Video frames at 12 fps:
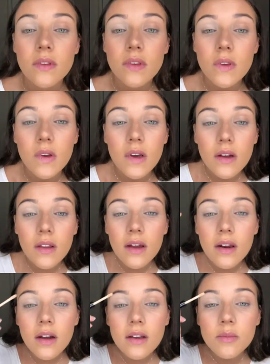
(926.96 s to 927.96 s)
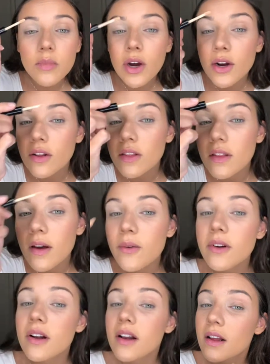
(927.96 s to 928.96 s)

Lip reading: See how that eye's brighter than that one?